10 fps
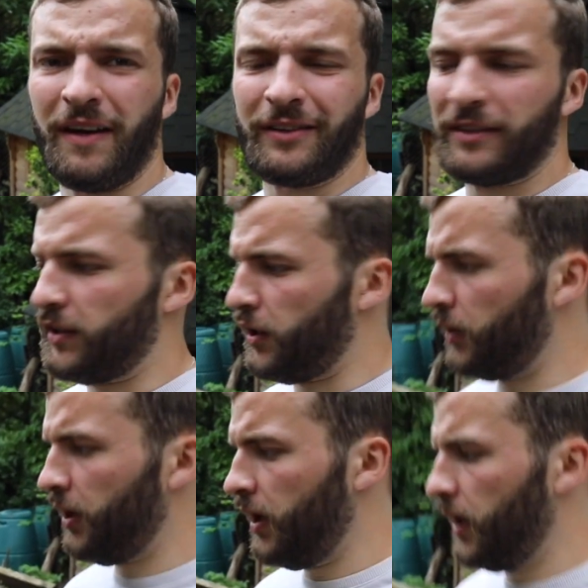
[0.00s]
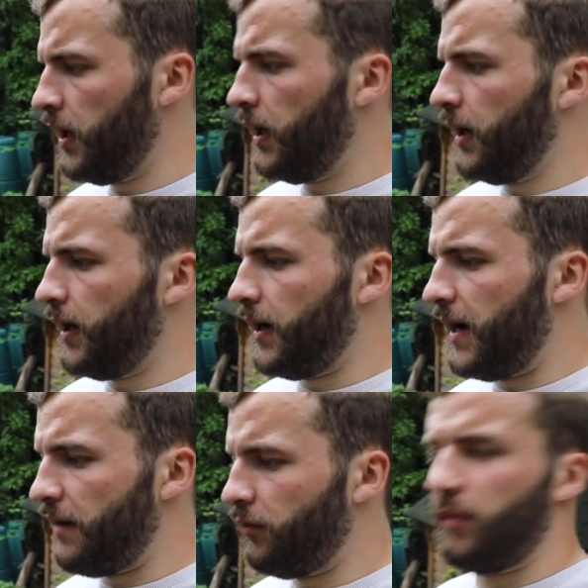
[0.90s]
minutes or so,
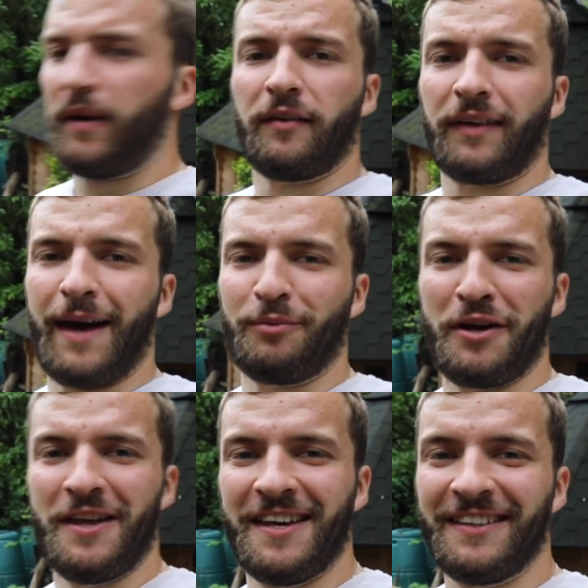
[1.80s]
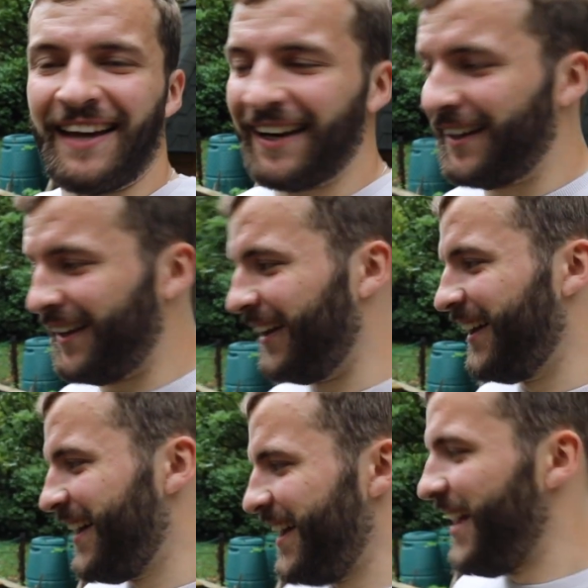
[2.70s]
I have not been able to capture the Sankey.
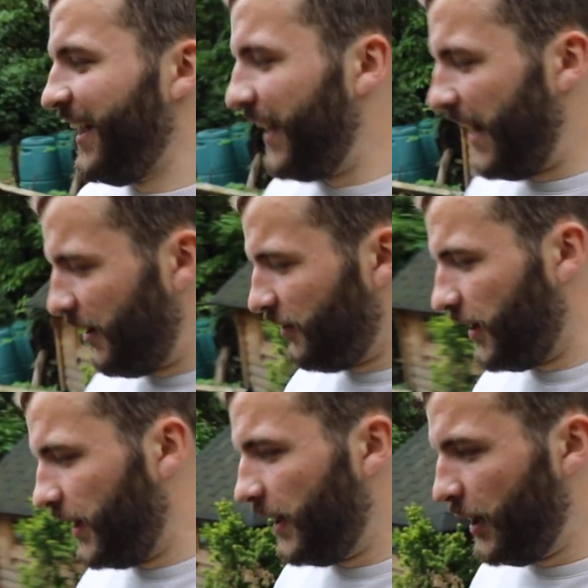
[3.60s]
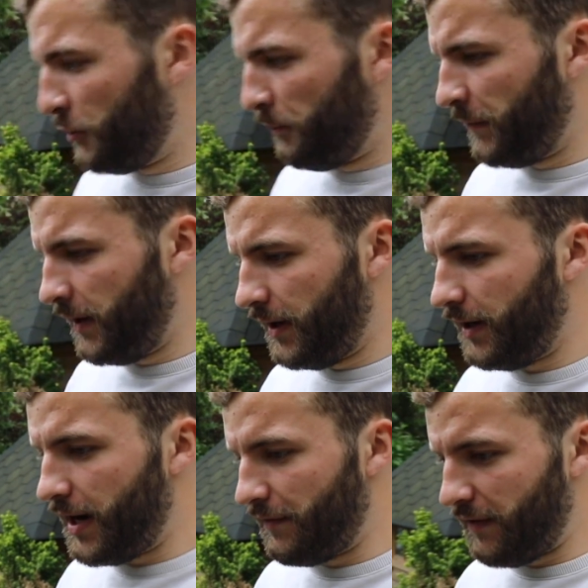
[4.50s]
Now,
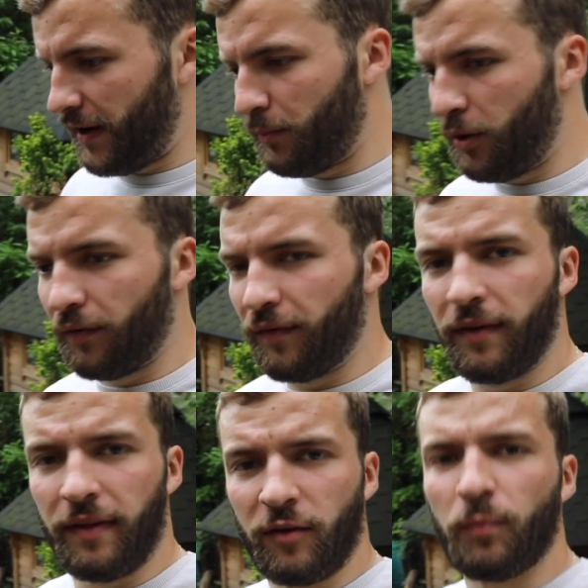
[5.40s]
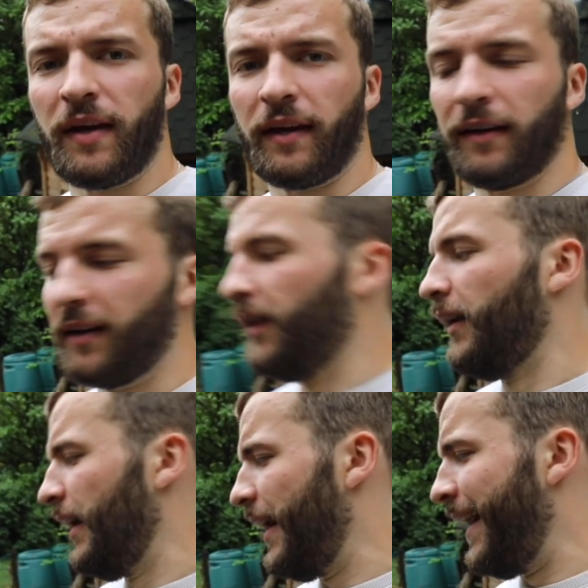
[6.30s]
I've never had a pond this big,
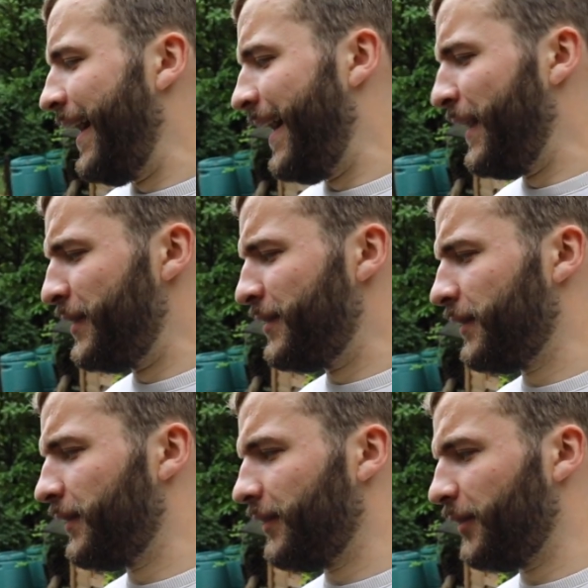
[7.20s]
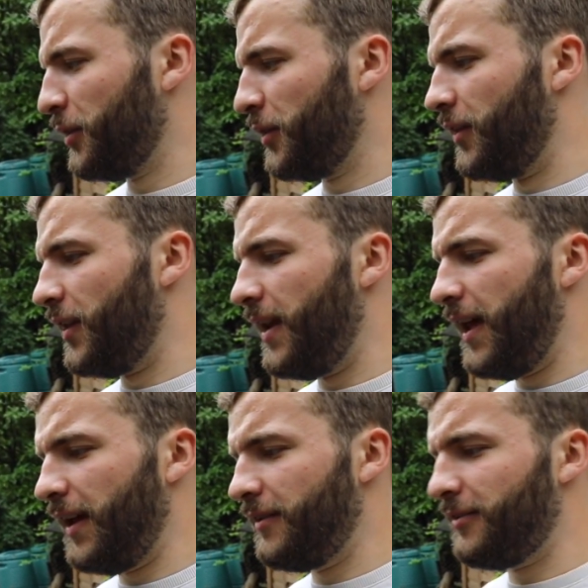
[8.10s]
and
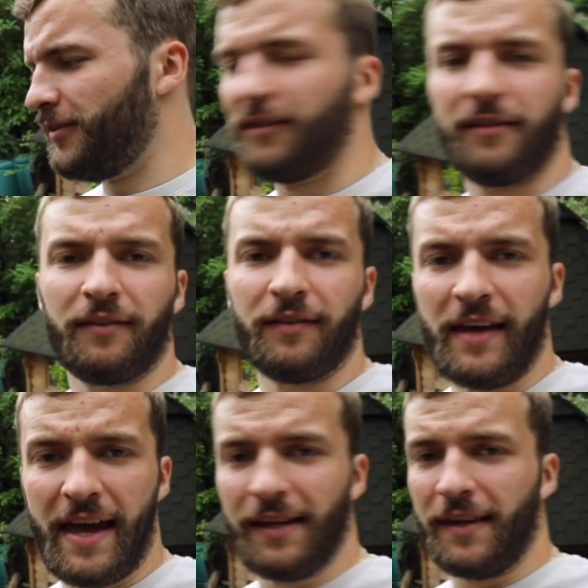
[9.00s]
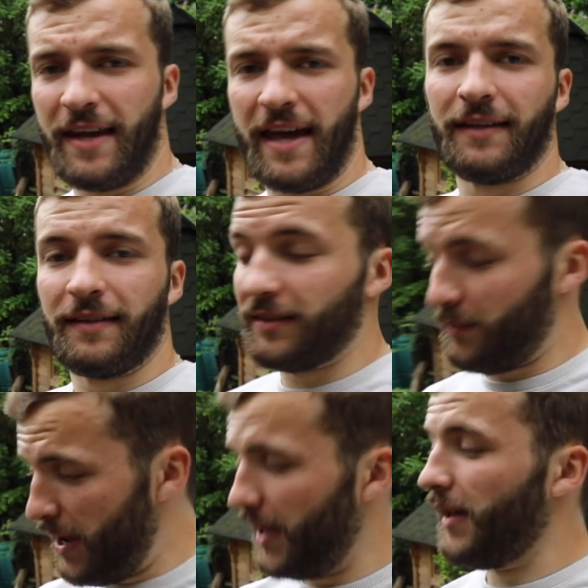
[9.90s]
the end of the net
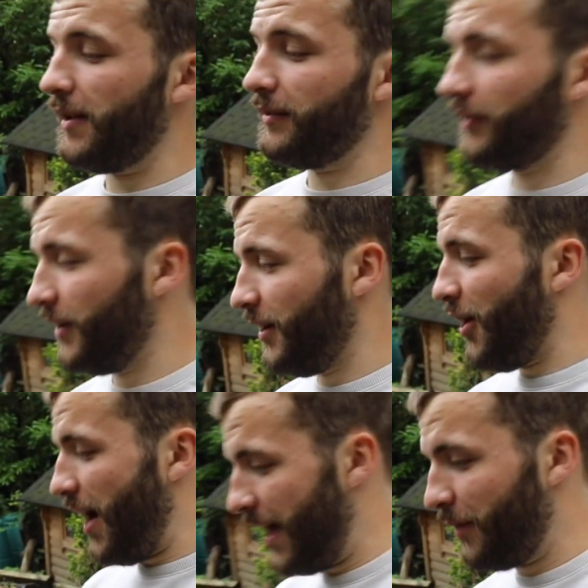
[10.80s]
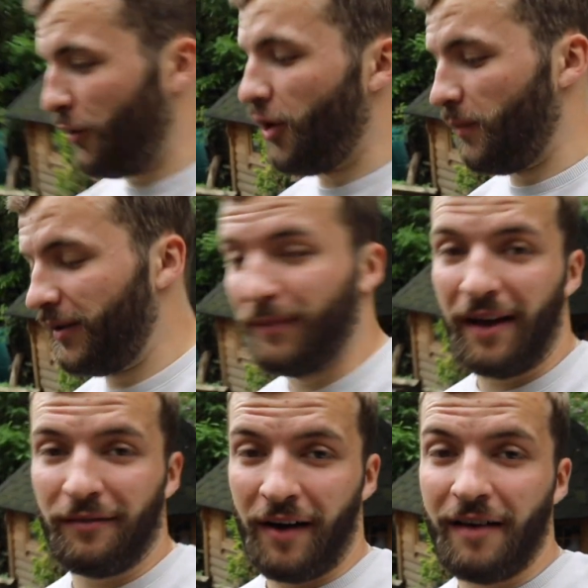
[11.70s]
disappears at the bottom. It's
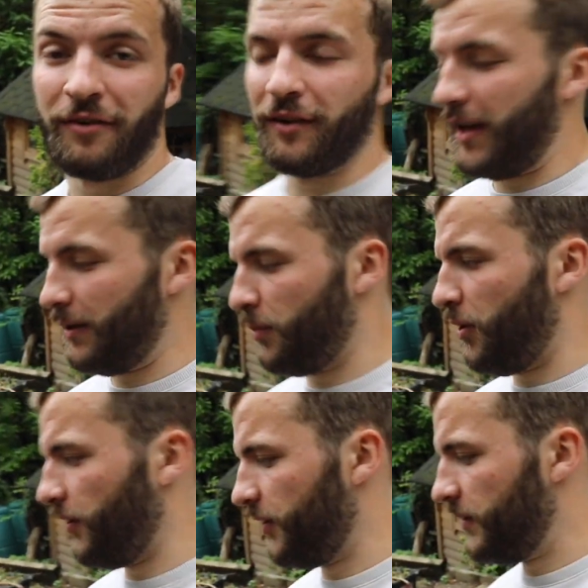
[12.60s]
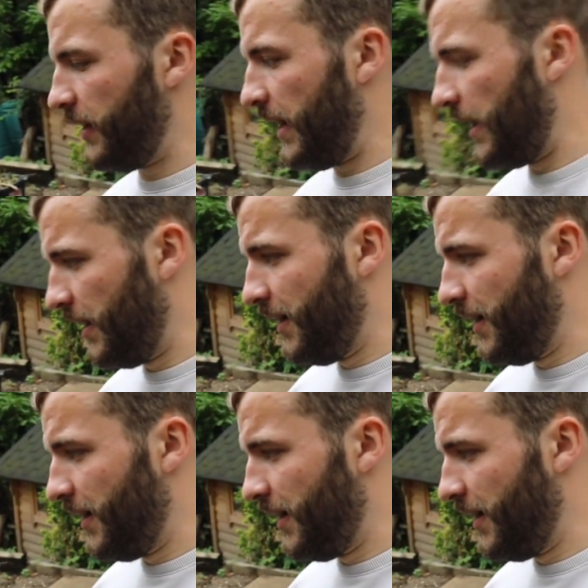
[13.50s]
about 5 foot deep, the pond, as I say.